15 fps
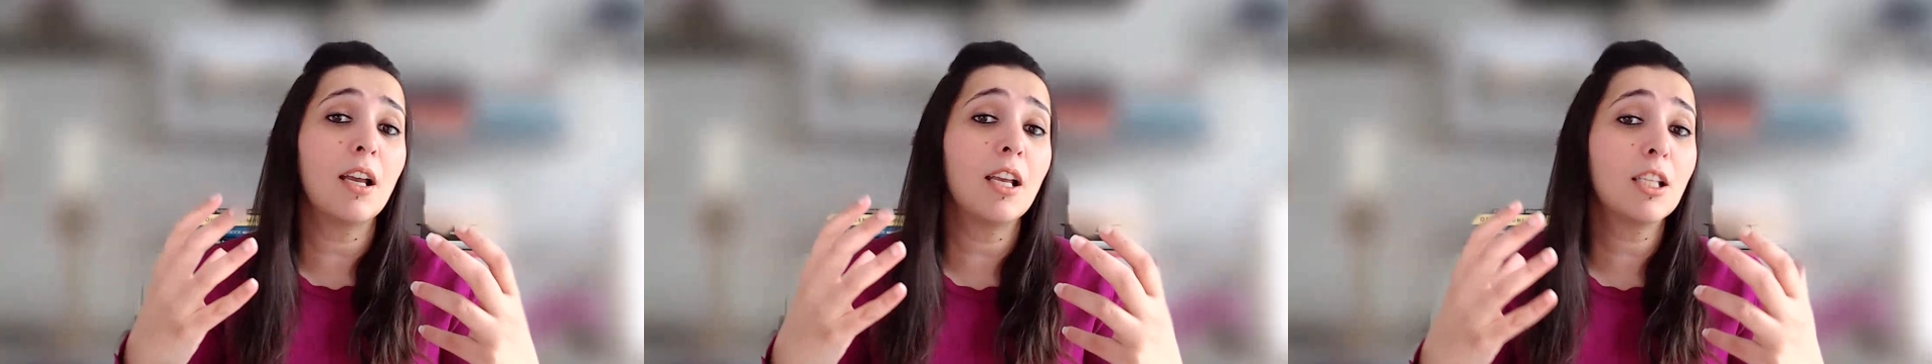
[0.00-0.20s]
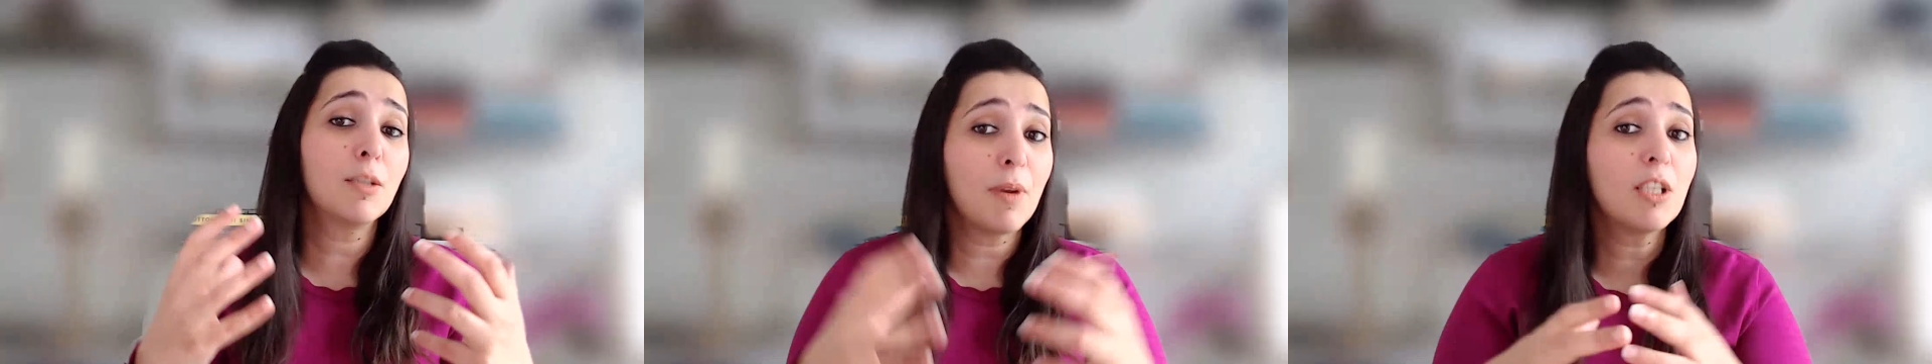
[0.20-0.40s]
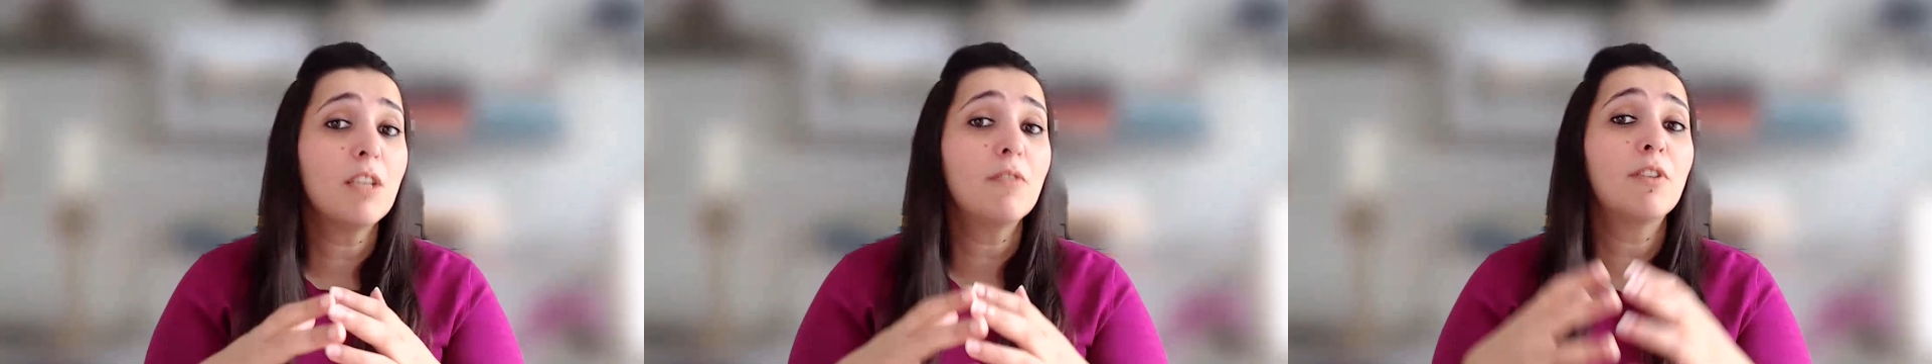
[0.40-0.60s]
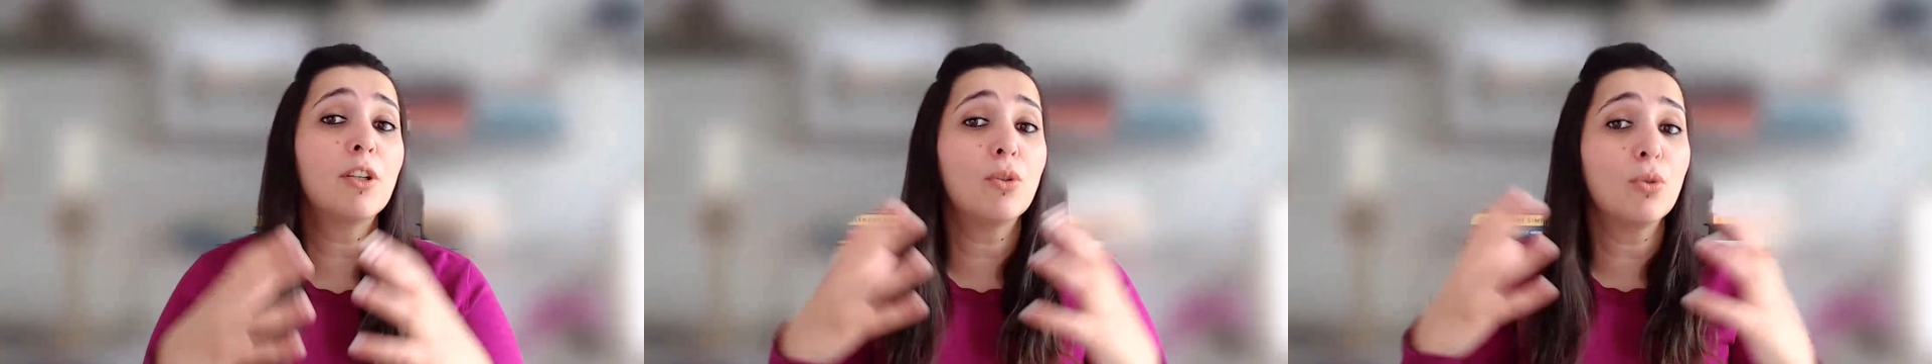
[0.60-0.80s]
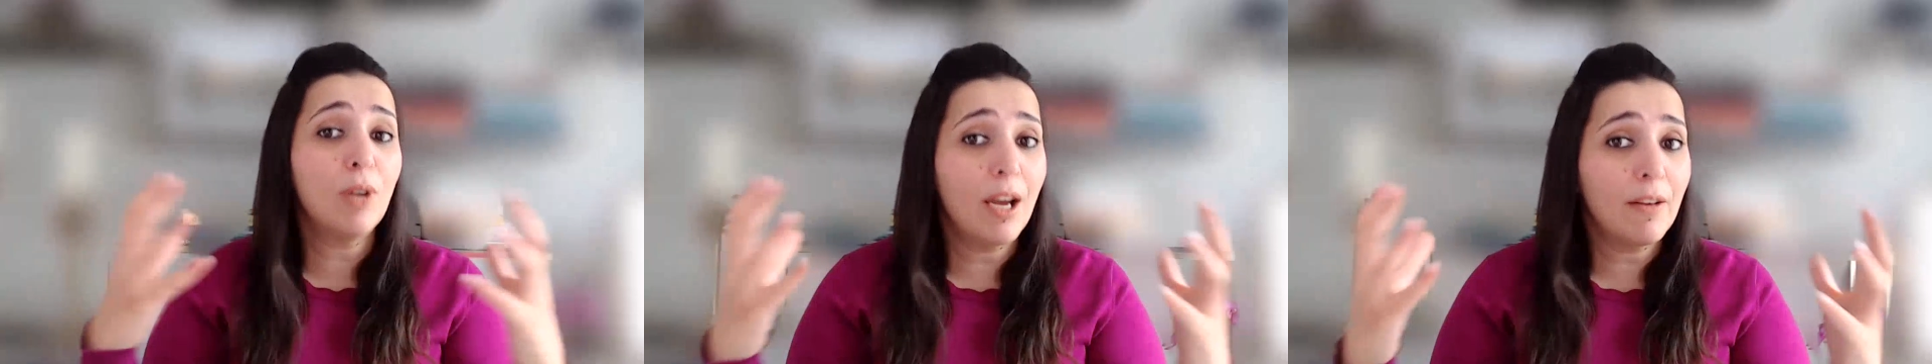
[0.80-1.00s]
especially if they
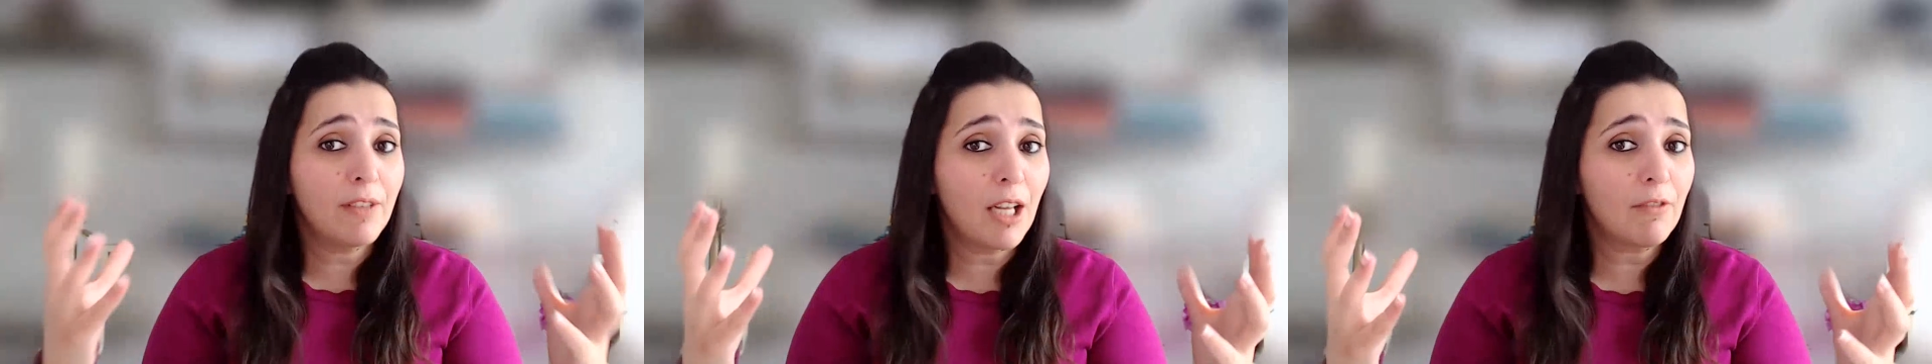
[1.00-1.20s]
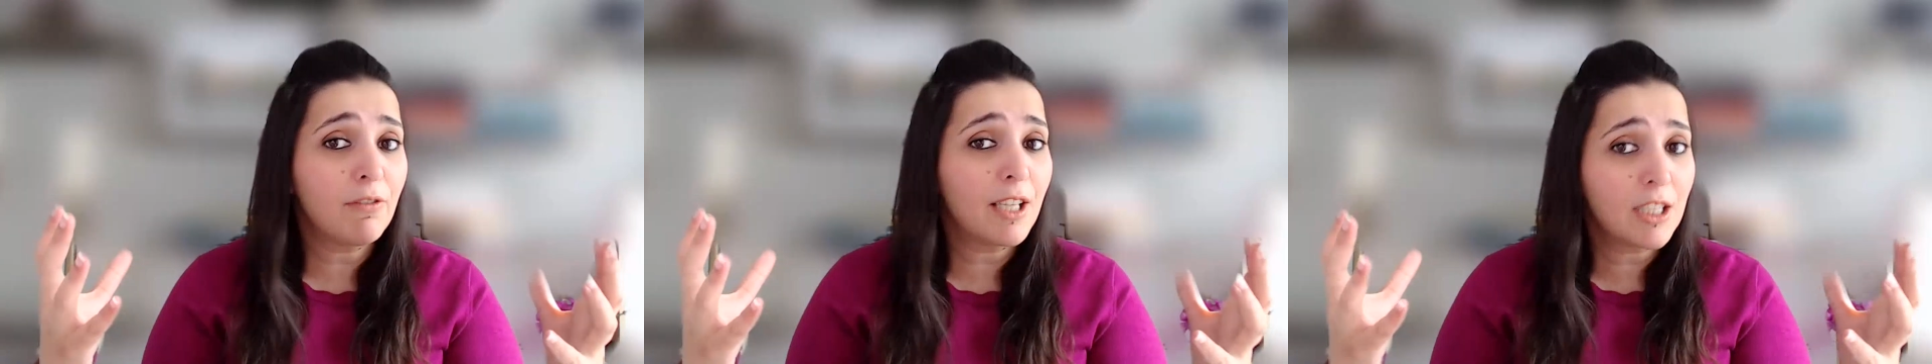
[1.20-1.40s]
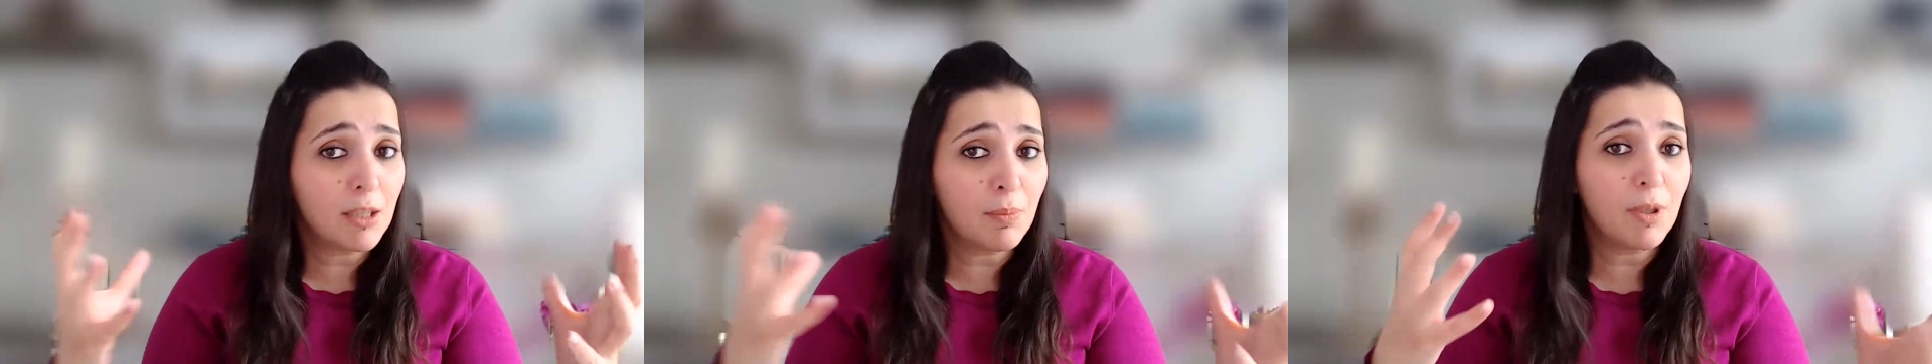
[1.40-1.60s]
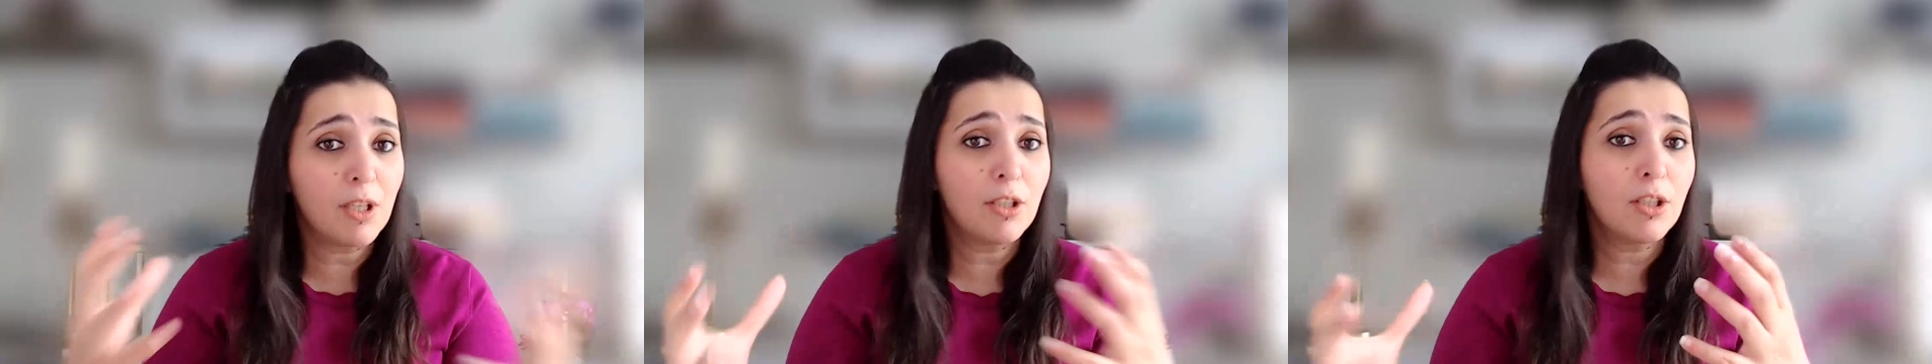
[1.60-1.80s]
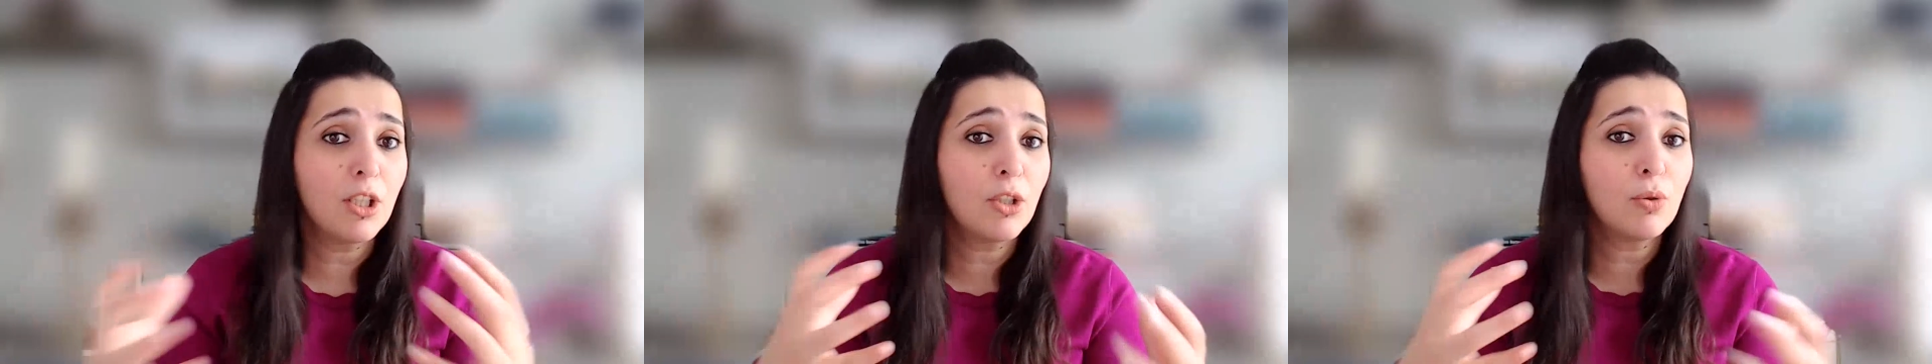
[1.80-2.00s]
do have that
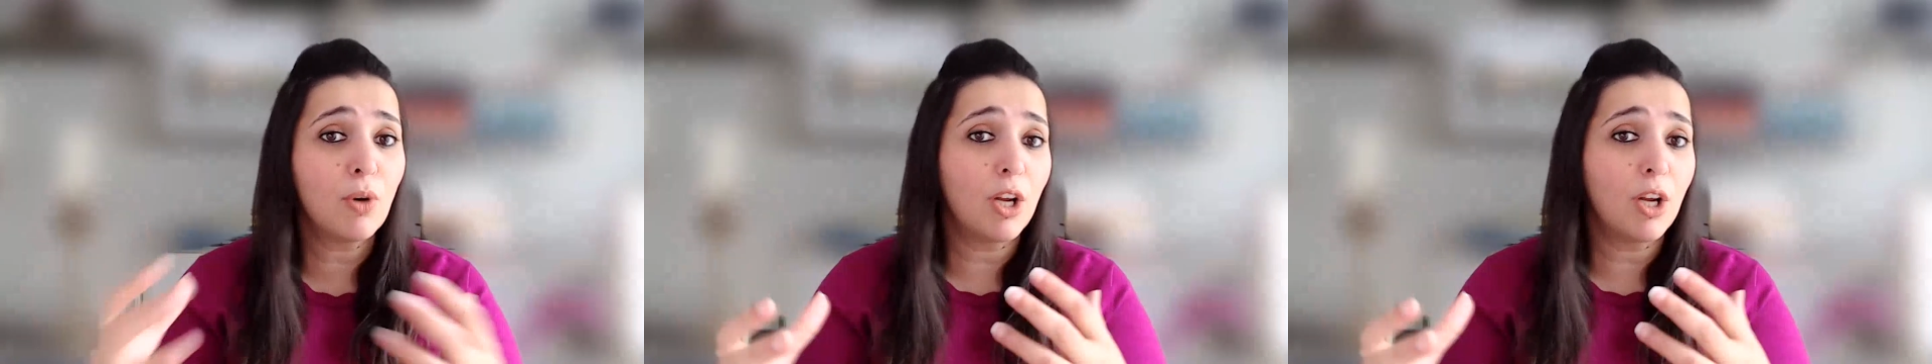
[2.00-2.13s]
flexibility